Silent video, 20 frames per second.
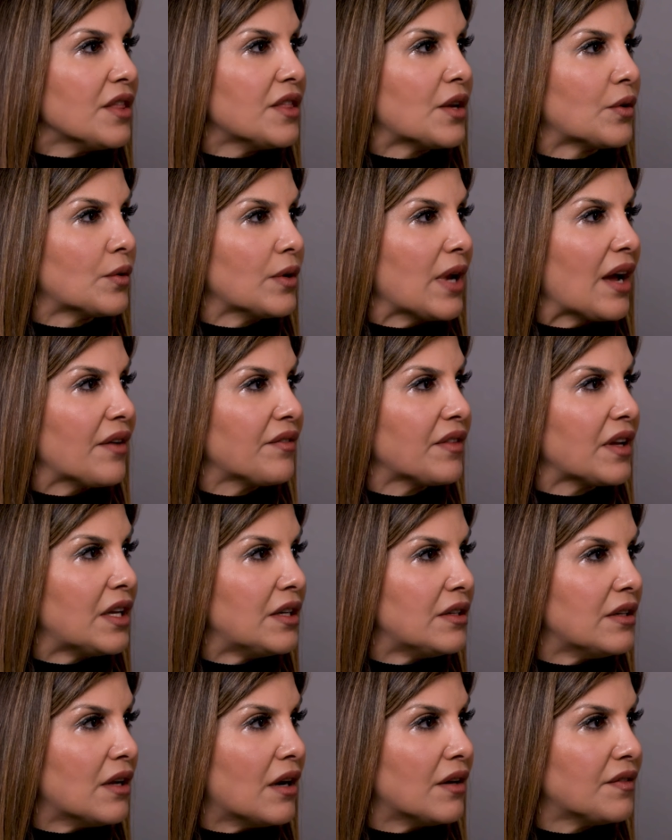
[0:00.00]
they don't have
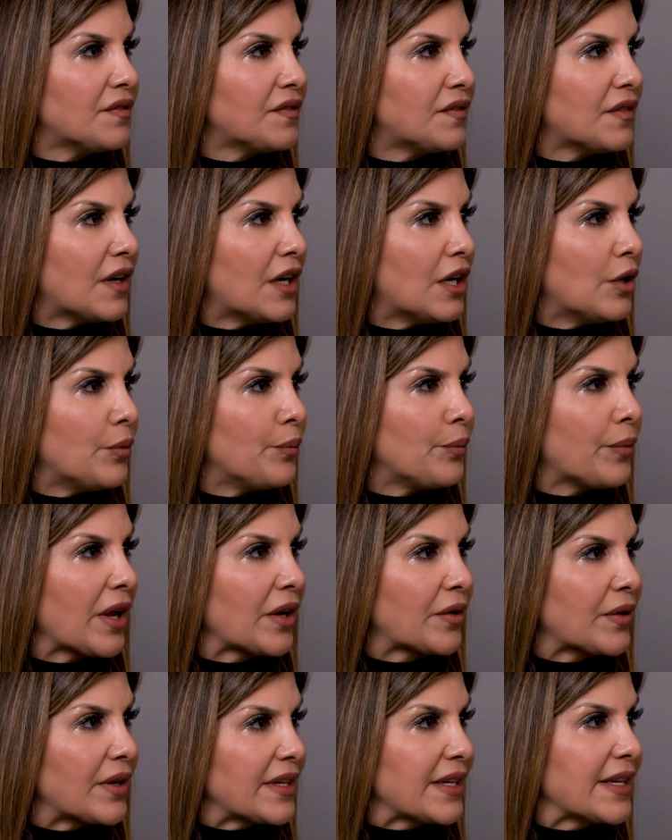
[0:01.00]
enough
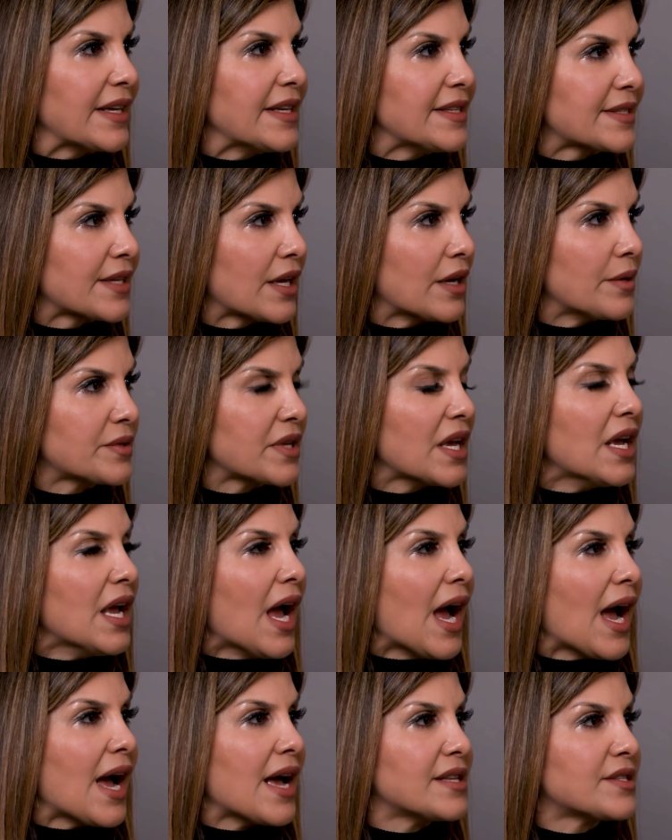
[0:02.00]
pancreatic enzymes.
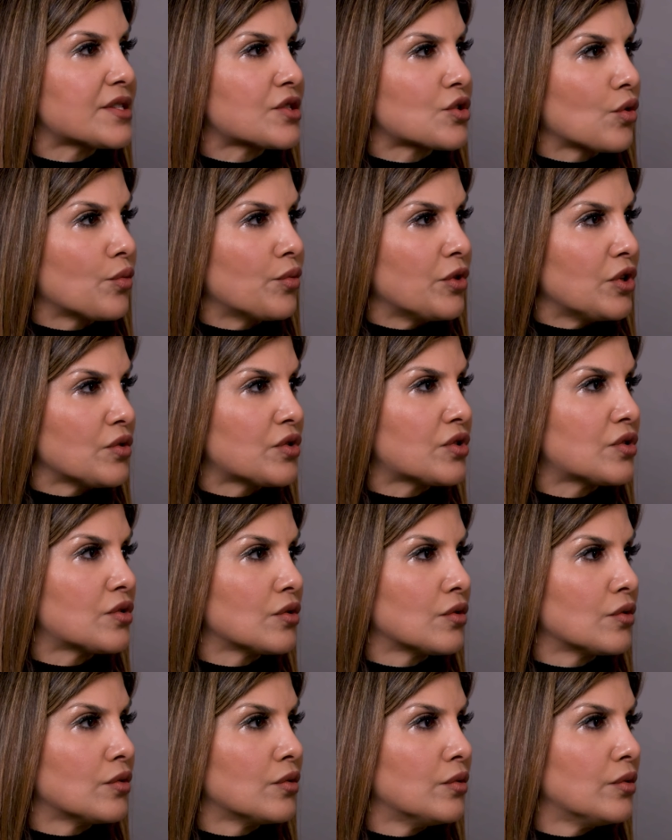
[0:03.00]
And so we used
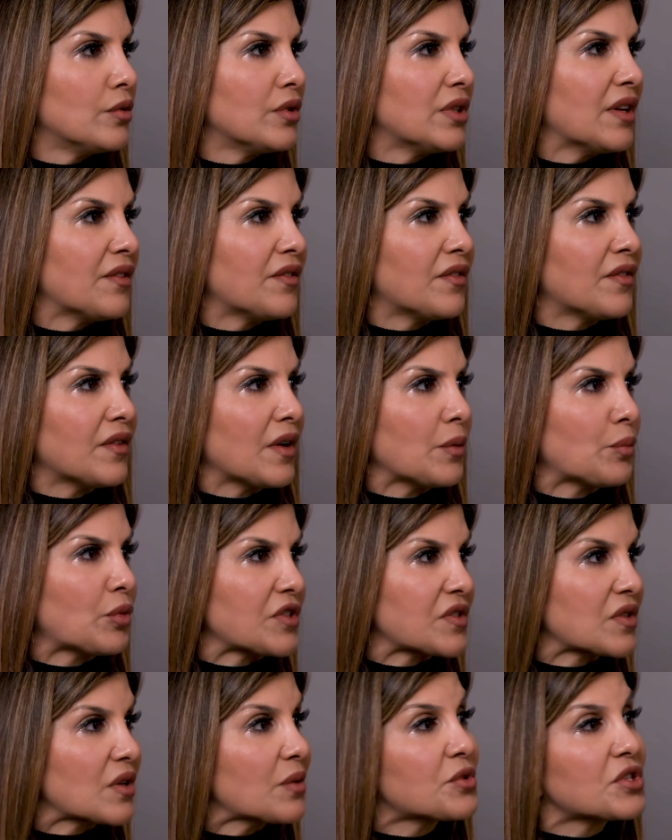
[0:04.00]
to give
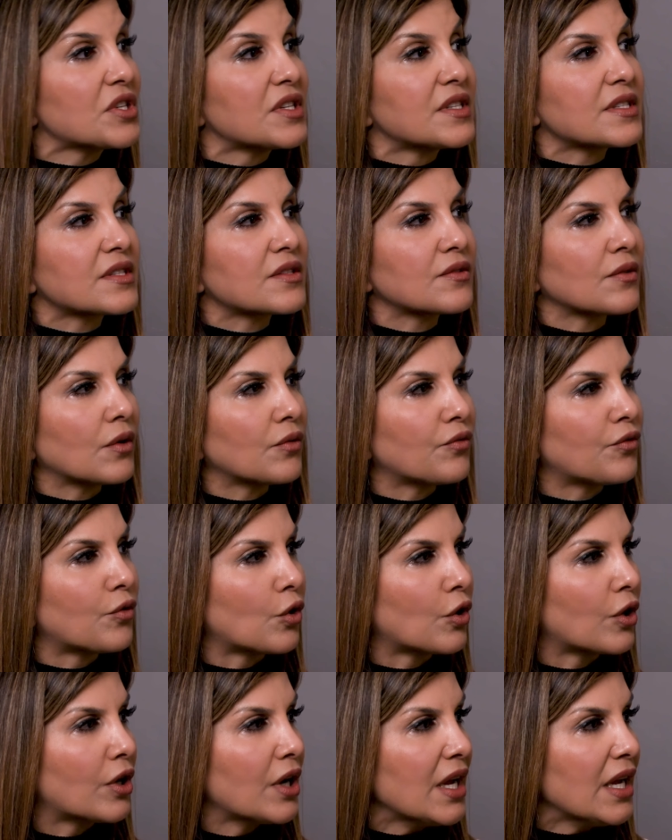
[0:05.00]
prescriptions
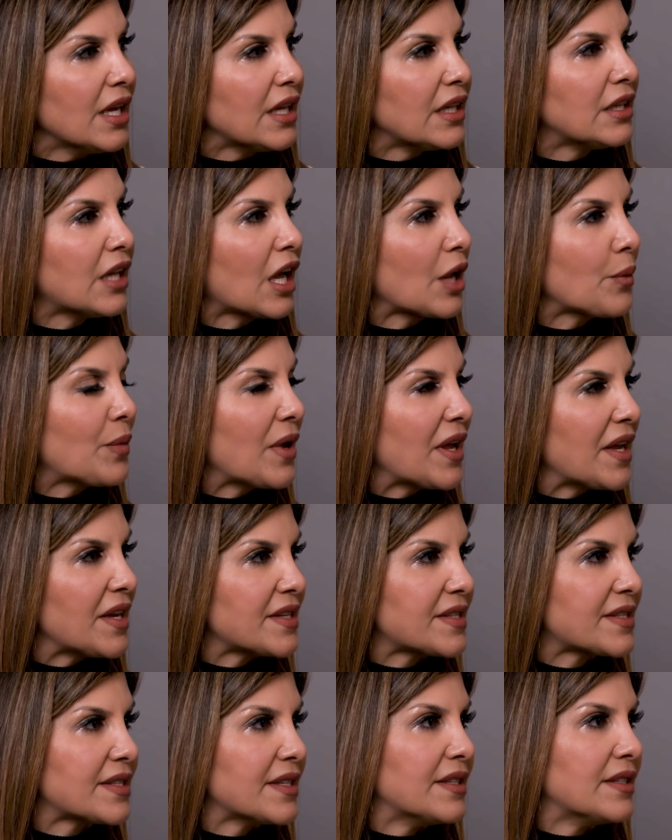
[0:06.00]
for
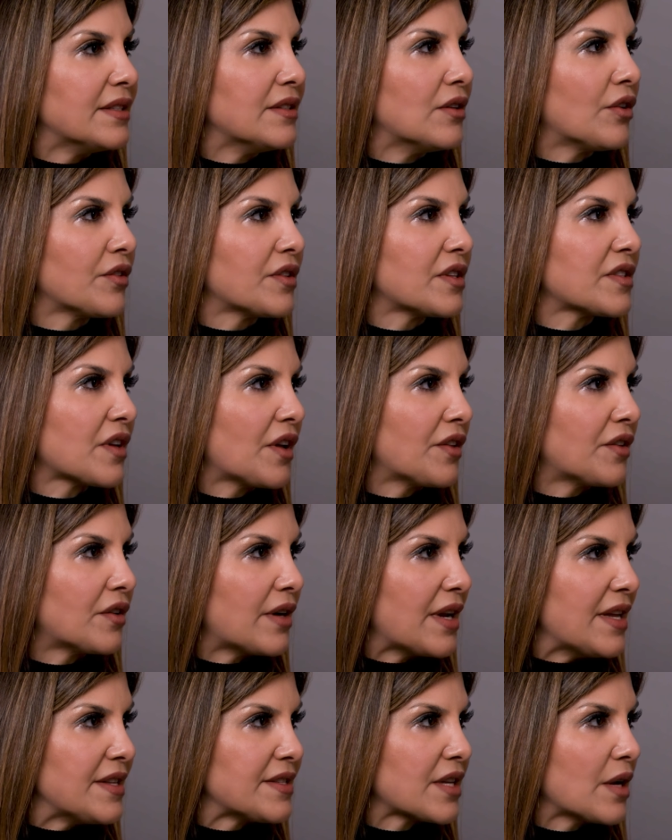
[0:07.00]
lipase and all these
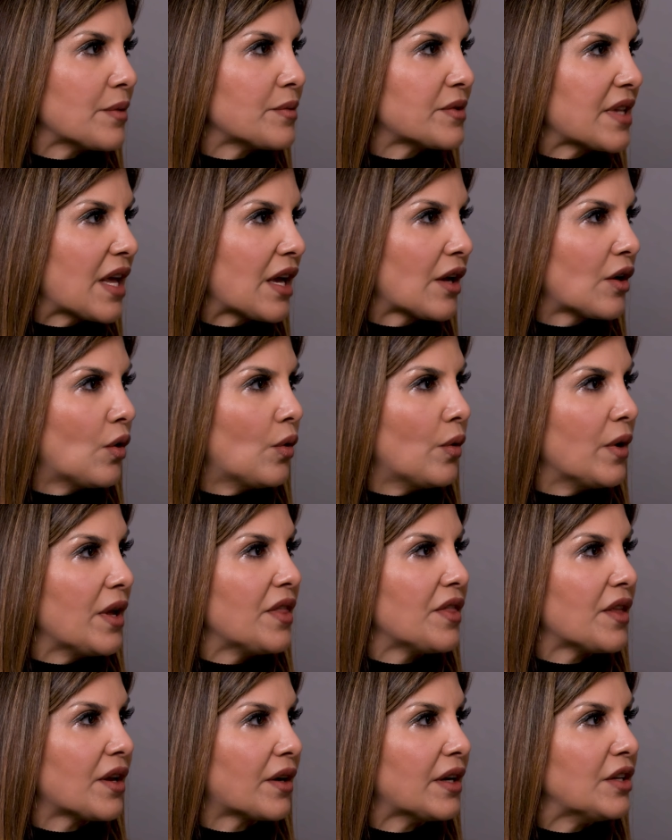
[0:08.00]
other enzymes that go
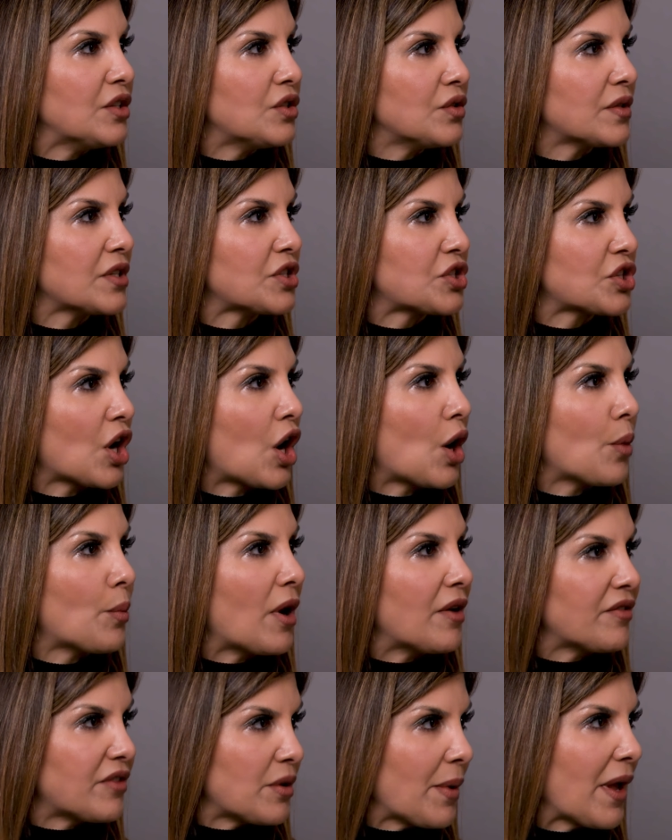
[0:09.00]
in there and do the job
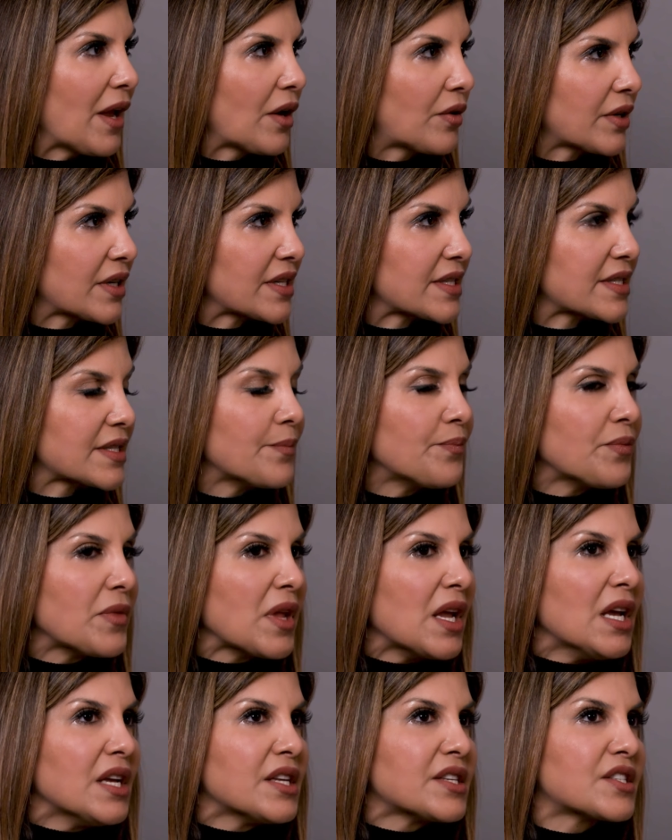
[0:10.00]
of the pancreas.
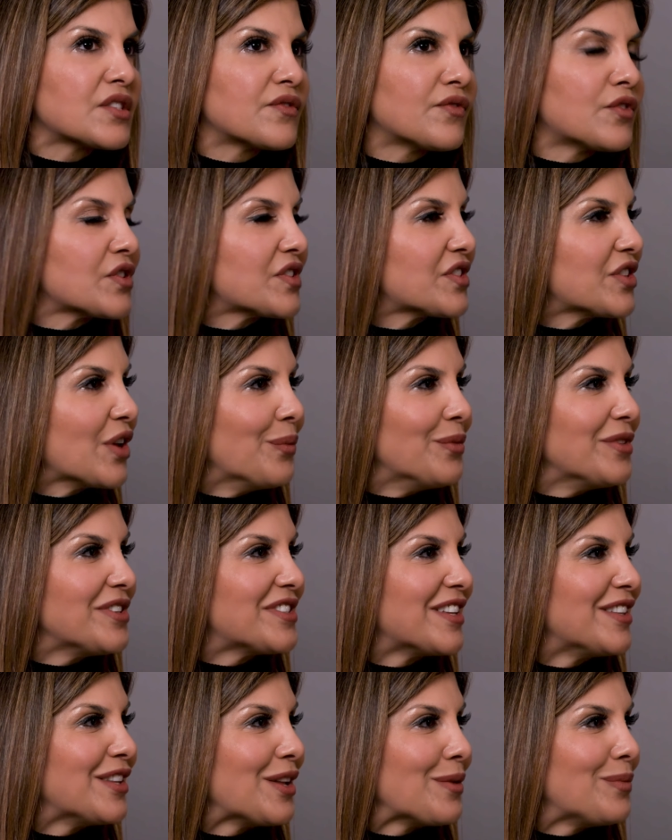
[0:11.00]
For some
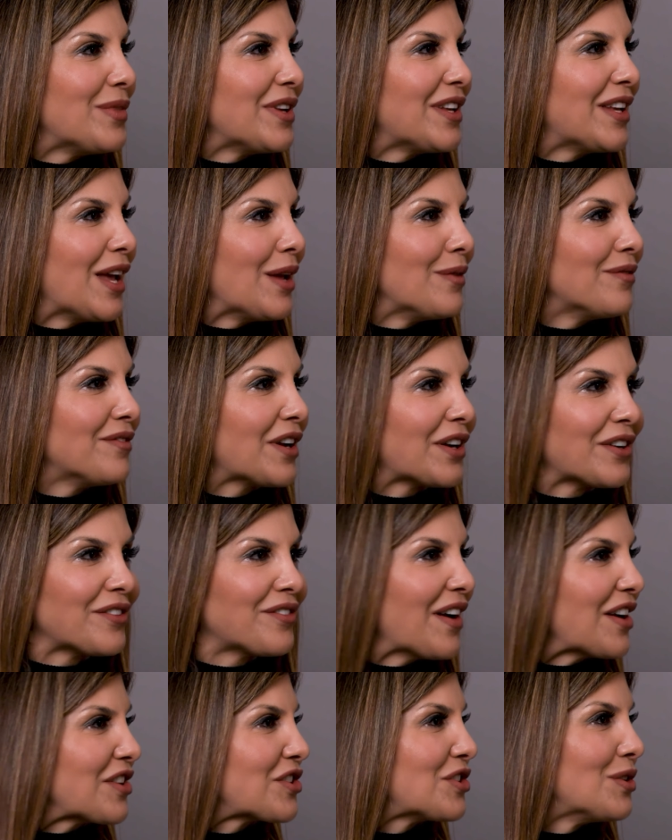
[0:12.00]
reason, they became very
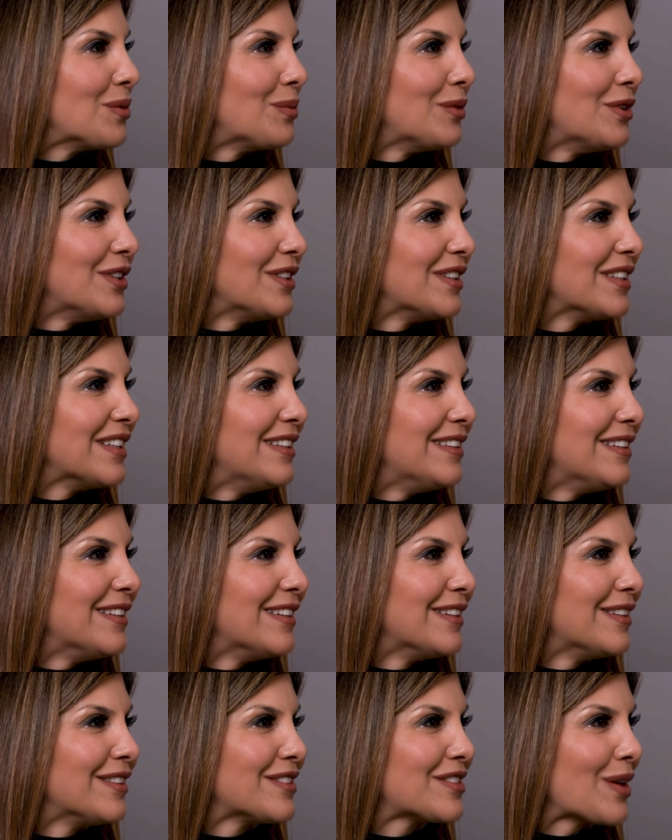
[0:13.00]
fashionable in
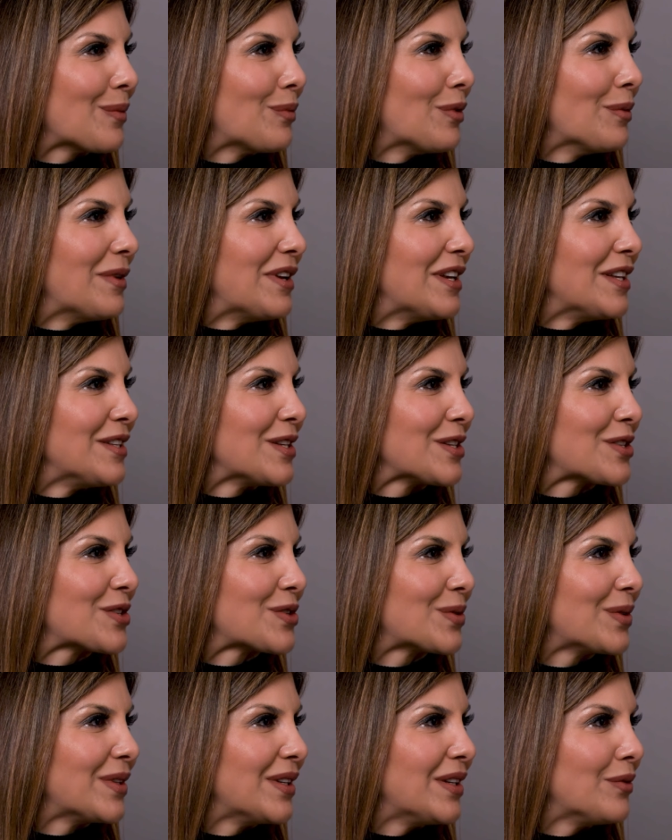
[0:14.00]
the supplement
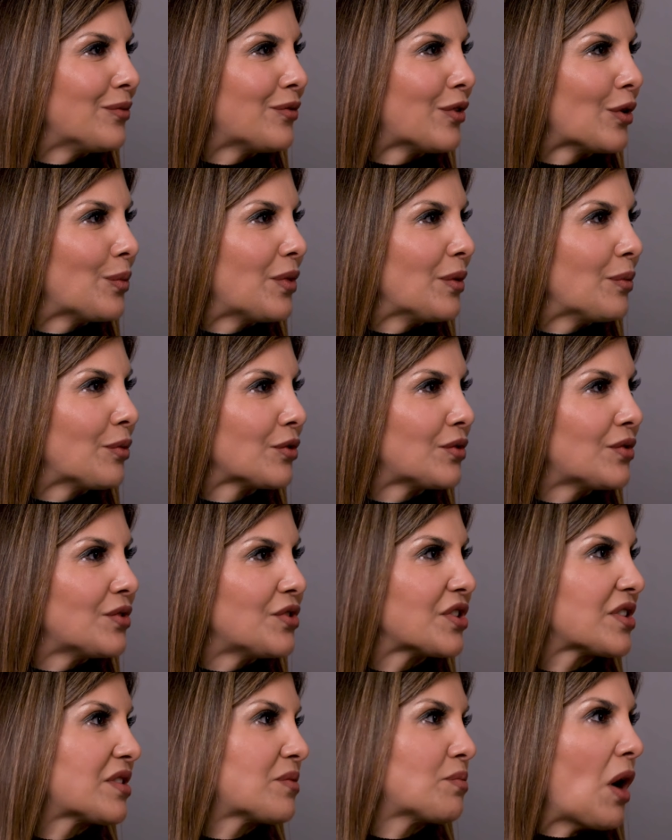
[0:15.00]
industry for people to
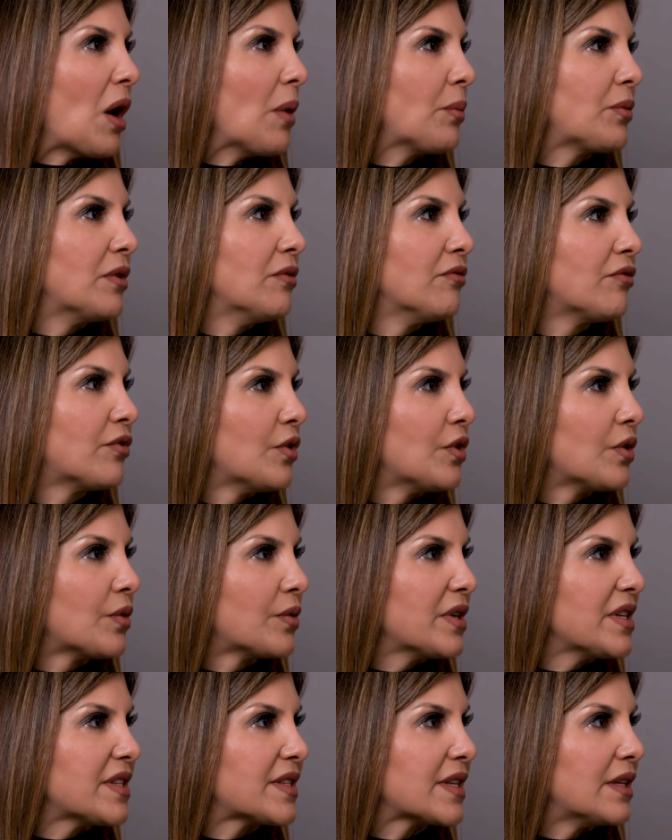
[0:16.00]
just pop them for no
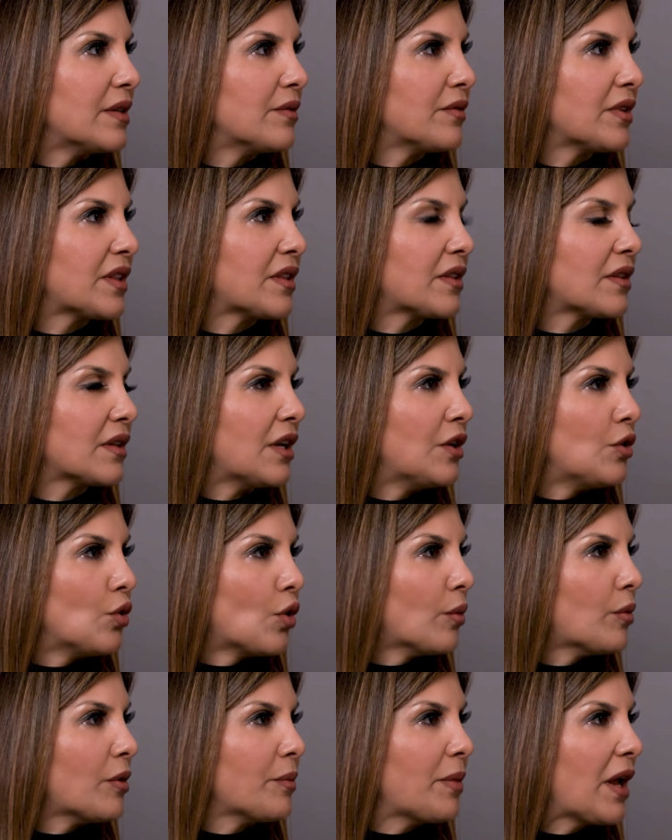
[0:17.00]
reason with a
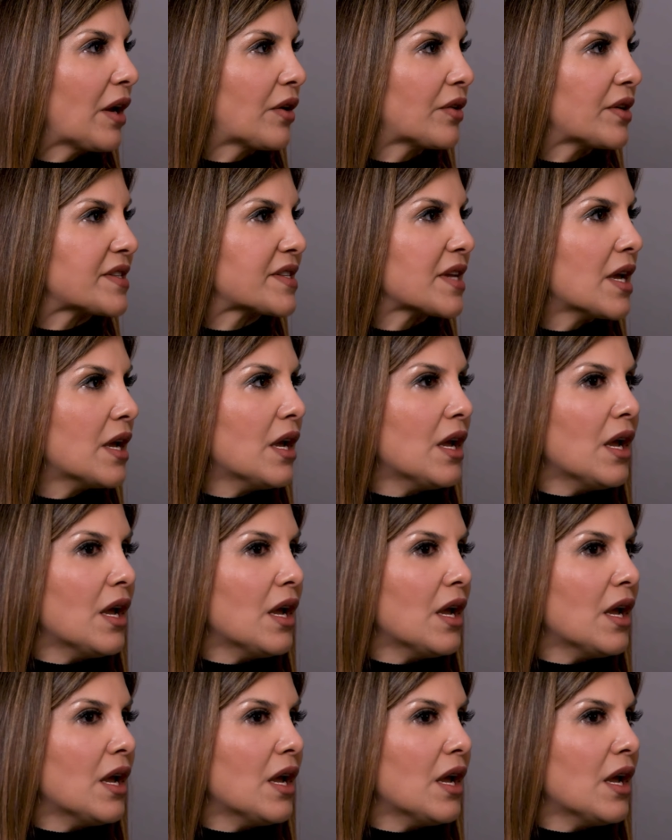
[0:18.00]
normal pancreas.